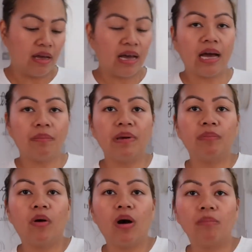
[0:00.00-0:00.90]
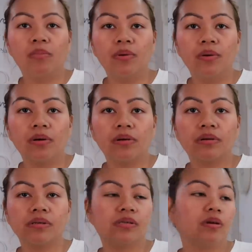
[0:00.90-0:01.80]
Happy bought a book.
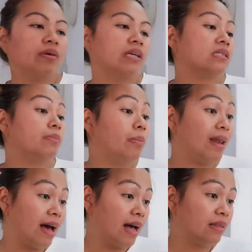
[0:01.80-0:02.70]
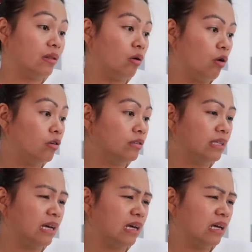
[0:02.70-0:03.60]
So it's blood
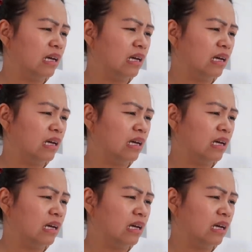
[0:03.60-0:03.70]
on the